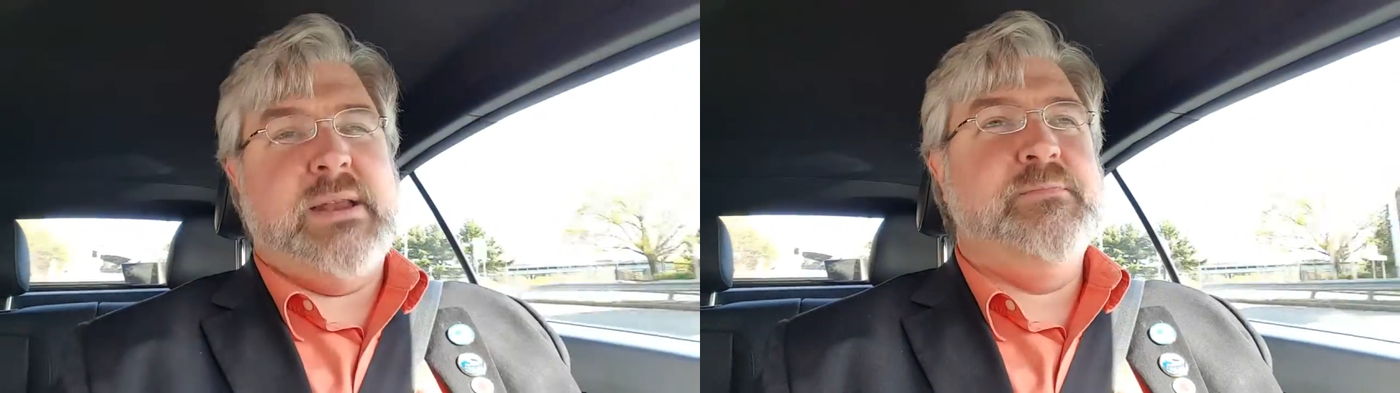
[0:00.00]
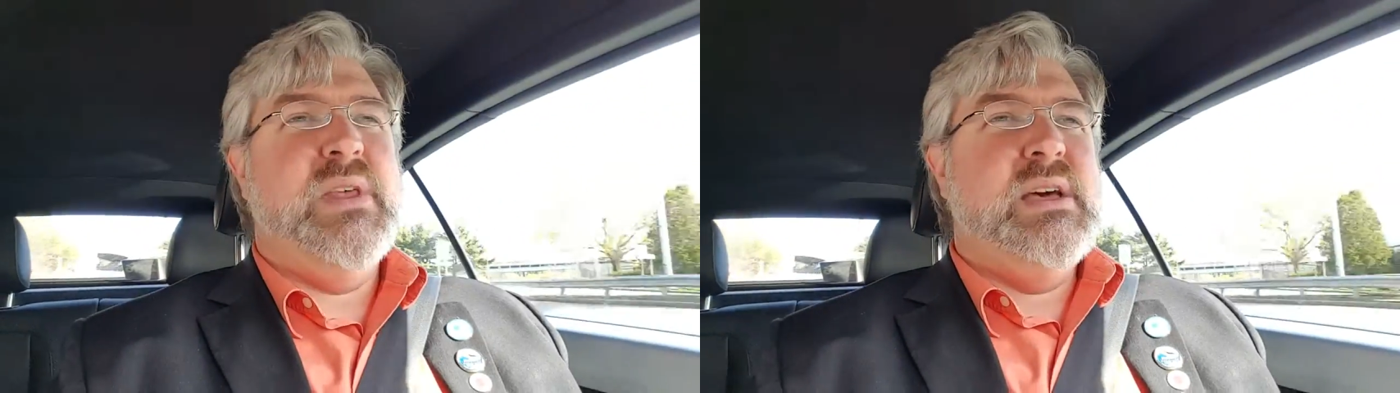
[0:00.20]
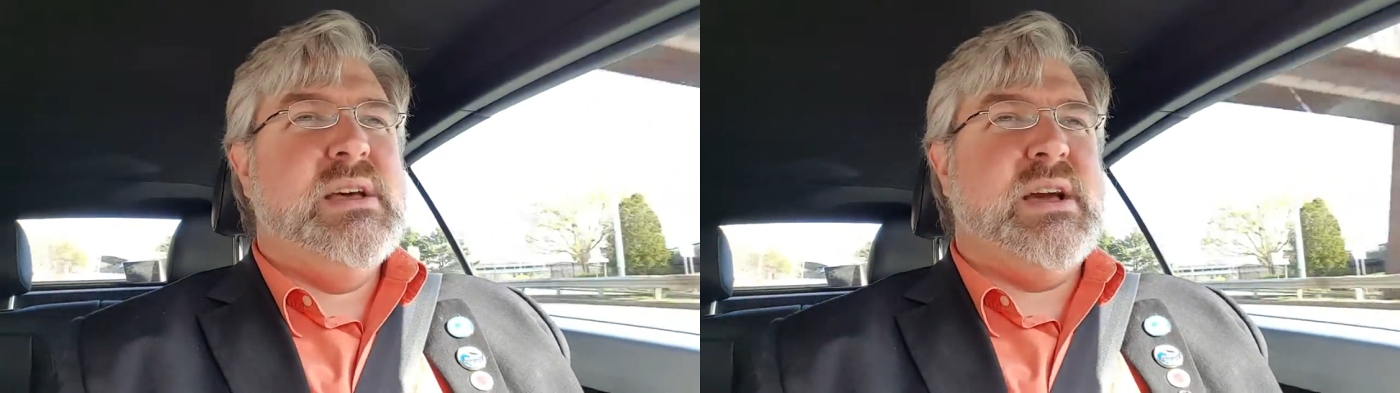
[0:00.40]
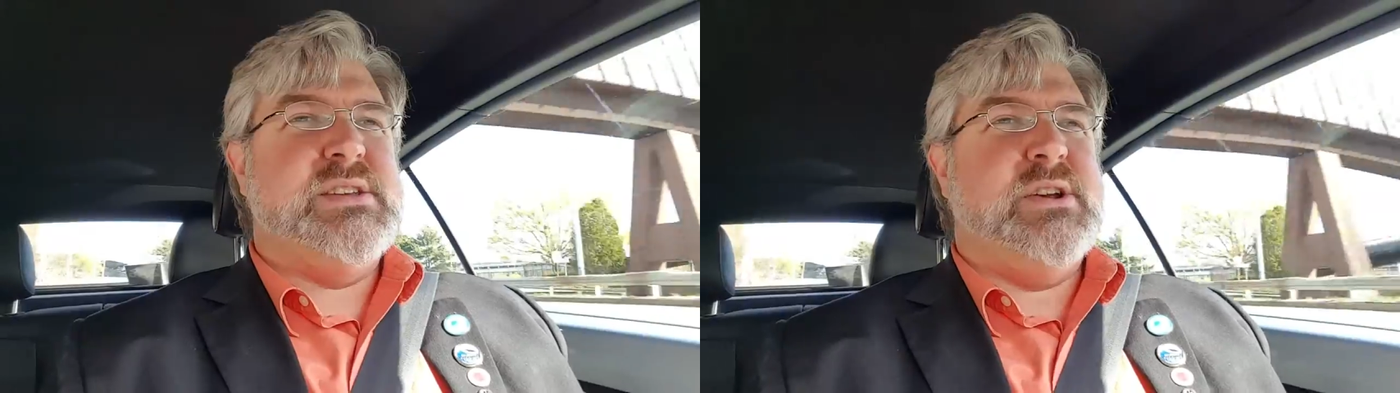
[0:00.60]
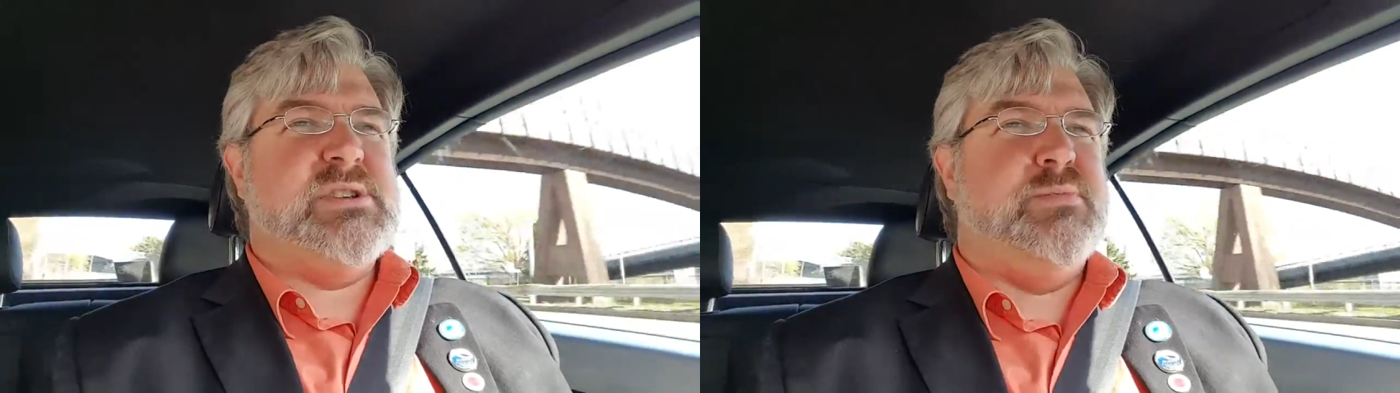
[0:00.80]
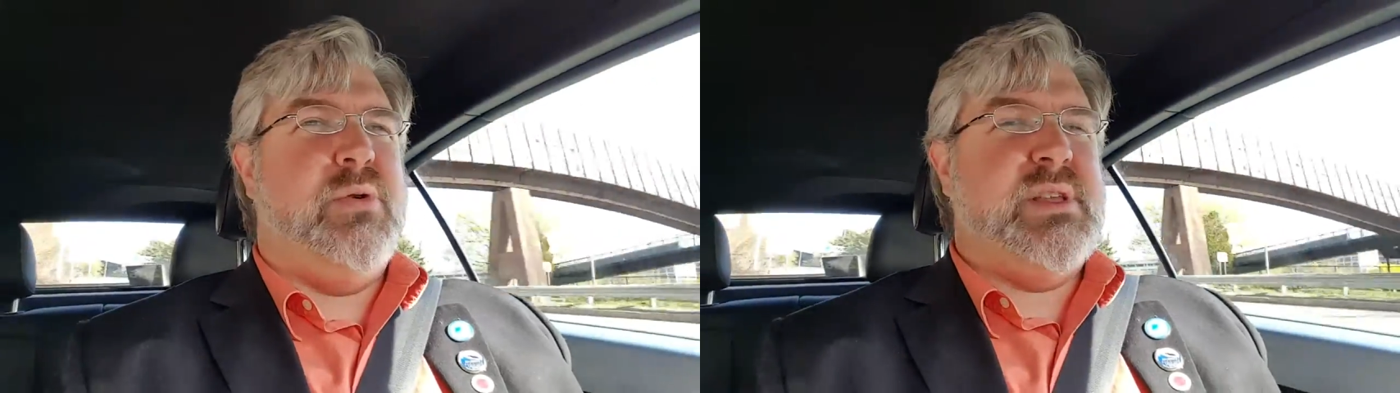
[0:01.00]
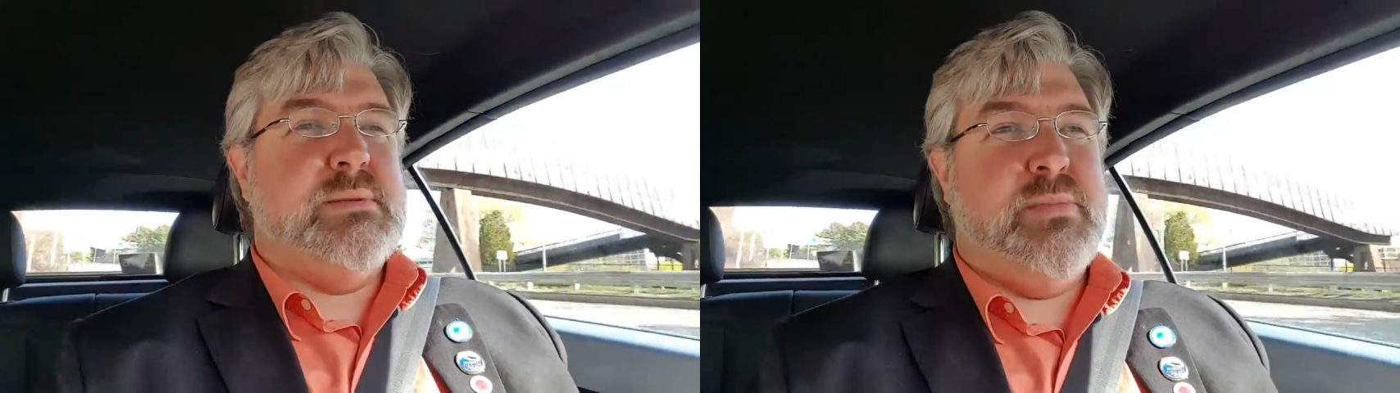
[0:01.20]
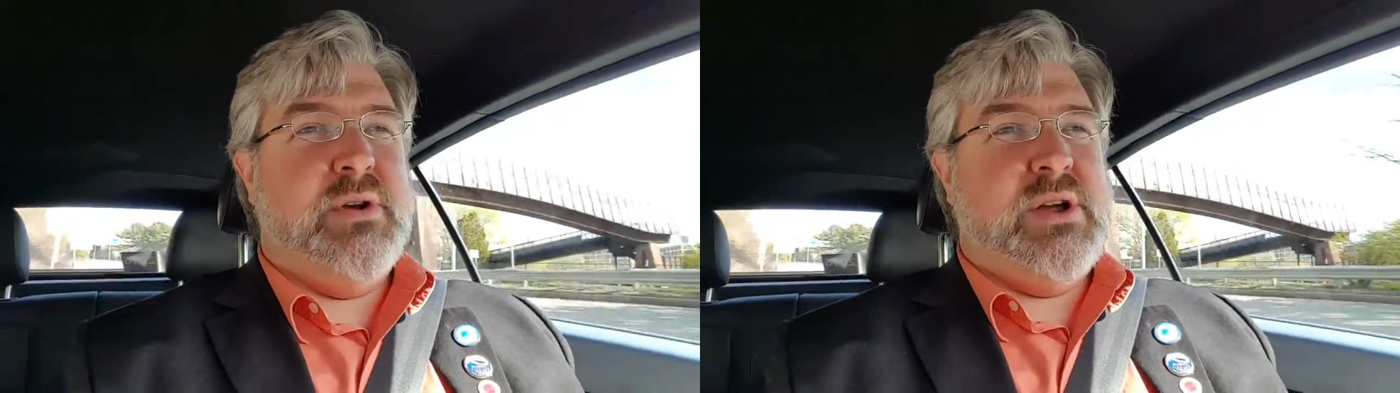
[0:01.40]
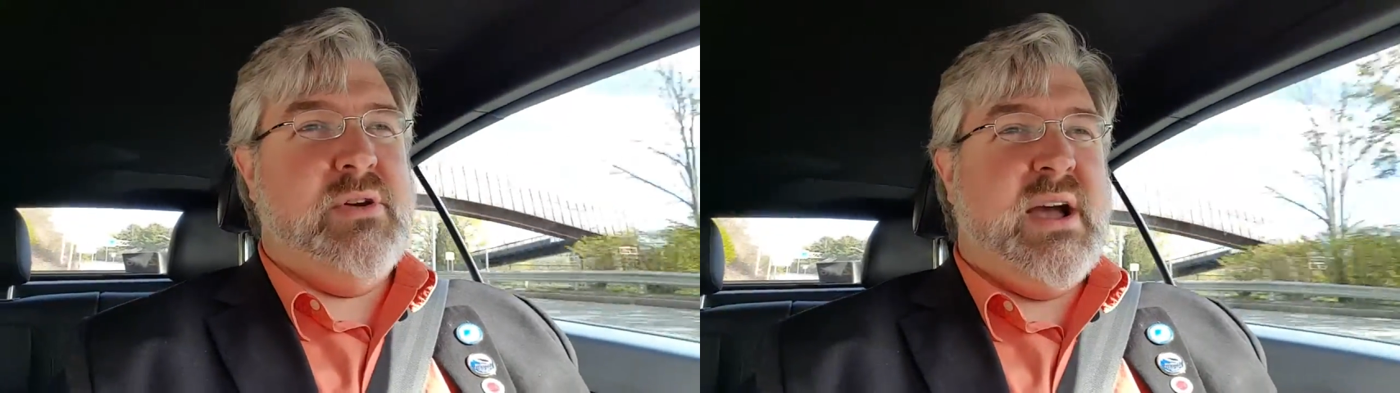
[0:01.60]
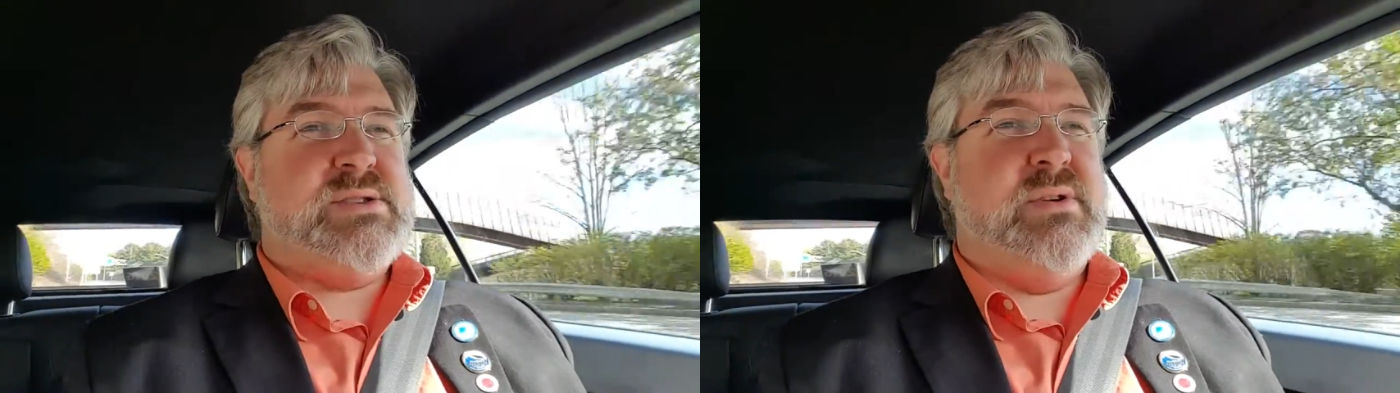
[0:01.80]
We're going to start supporting the Bernicrats.